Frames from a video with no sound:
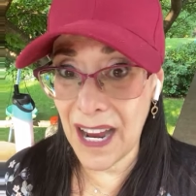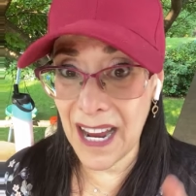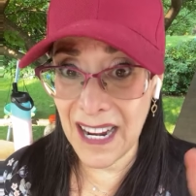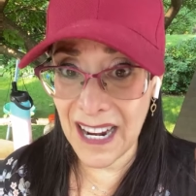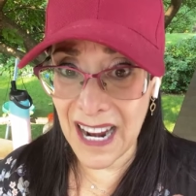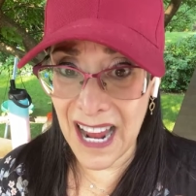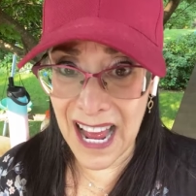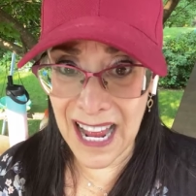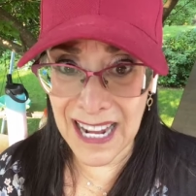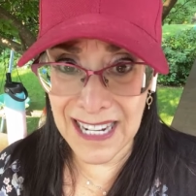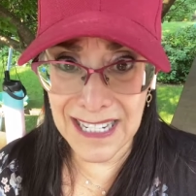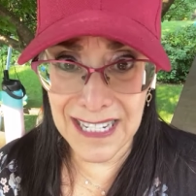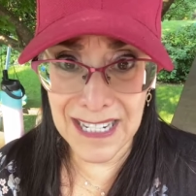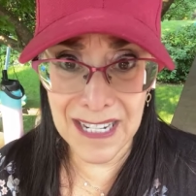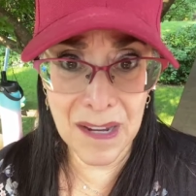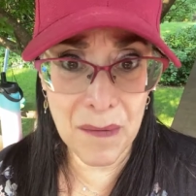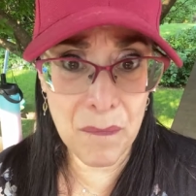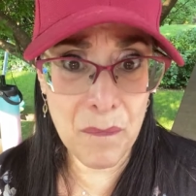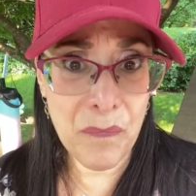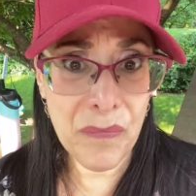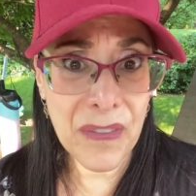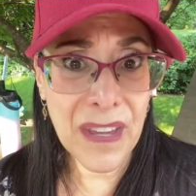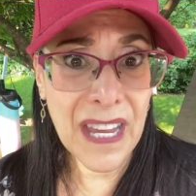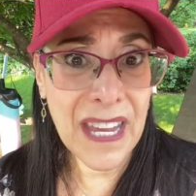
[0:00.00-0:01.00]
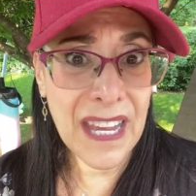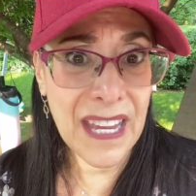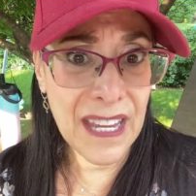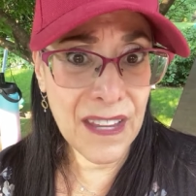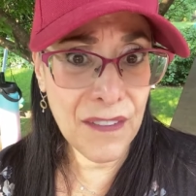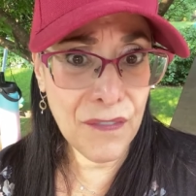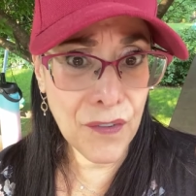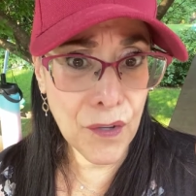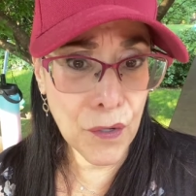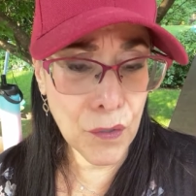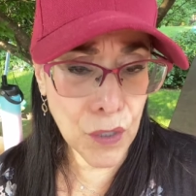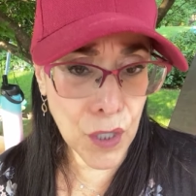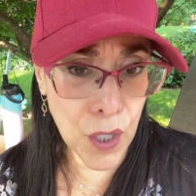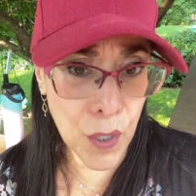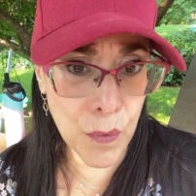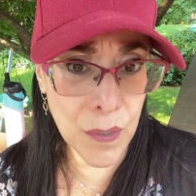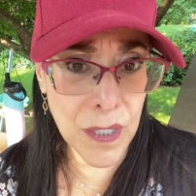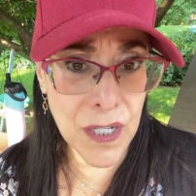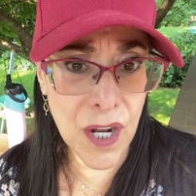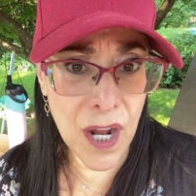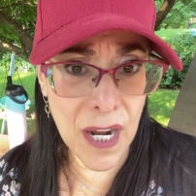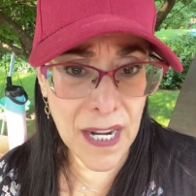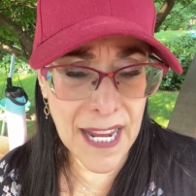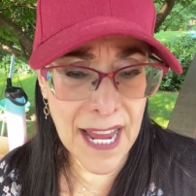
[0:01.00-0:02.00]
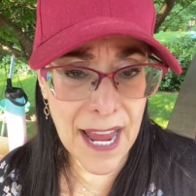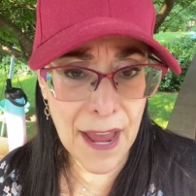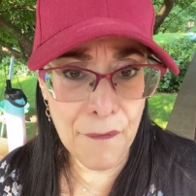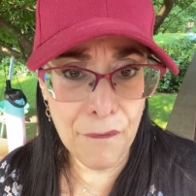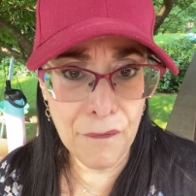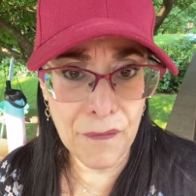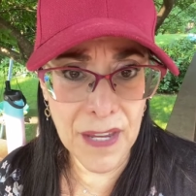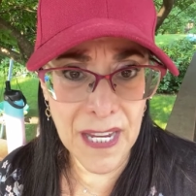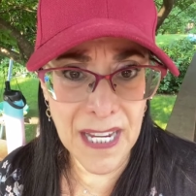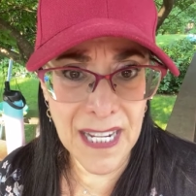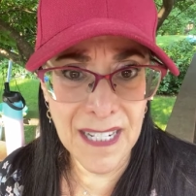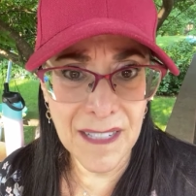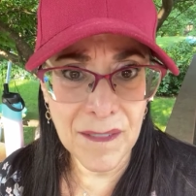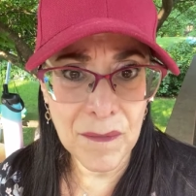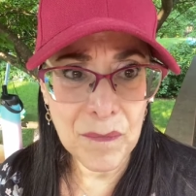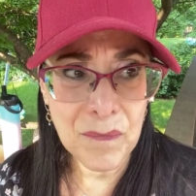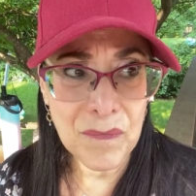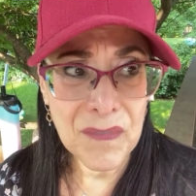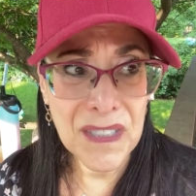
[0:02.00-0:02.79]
and hot tip, if you're loaded on caffeine,